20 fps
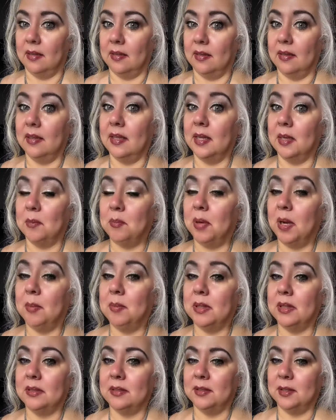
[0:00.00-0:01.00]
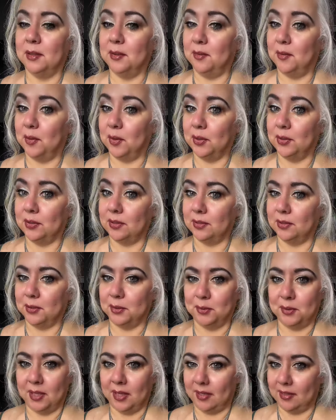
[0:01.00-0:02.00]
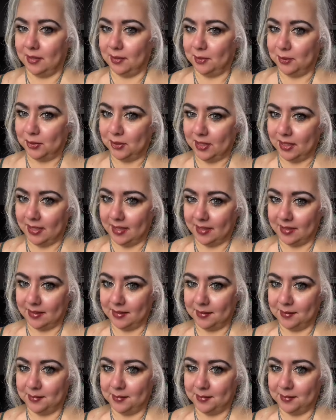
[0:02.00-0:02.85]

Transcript: than a puppet to the forces you can't understand.